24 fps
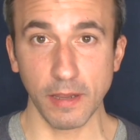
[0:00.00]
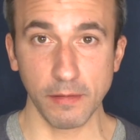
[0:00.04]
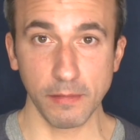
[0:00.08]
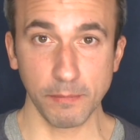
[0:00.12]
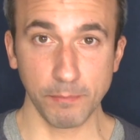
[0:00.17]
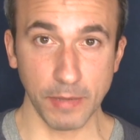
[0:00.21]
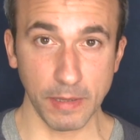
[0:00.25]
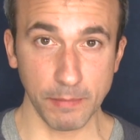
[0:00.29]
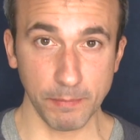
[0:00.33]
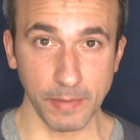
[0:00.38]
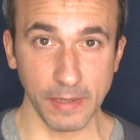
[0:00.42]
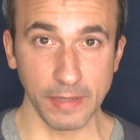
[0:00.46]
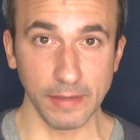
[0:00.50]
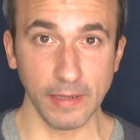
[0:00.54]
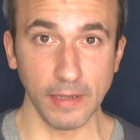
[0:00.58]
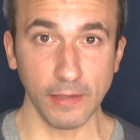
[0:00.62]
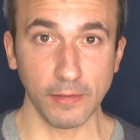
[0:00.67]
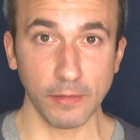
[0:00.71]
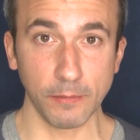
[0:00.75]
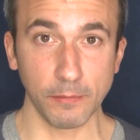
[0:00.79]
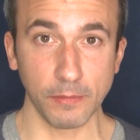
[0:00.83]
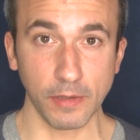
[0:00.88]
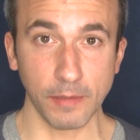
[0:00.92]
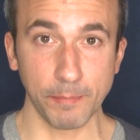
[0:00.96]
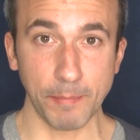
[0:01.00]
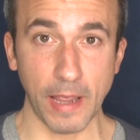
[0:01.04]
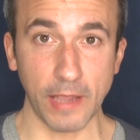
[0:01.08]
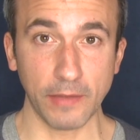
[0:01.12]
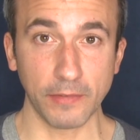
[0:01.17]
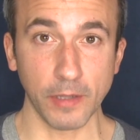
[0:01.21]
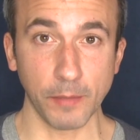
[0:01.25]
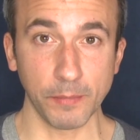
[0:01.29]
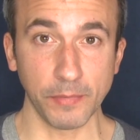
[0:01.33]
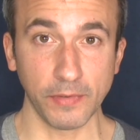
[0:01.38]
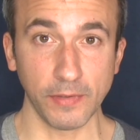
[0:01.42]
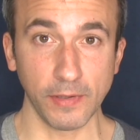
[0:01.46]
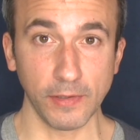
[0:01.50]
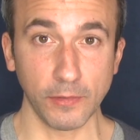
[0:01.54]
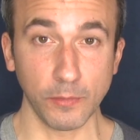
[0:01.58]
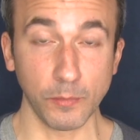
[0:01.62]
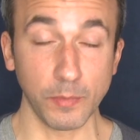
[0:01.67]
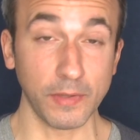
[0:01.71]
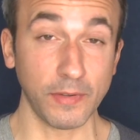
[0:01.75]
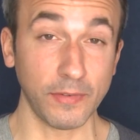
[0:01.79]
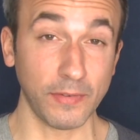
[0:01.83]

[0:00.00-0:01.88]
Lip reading: been decent the past couple seasons with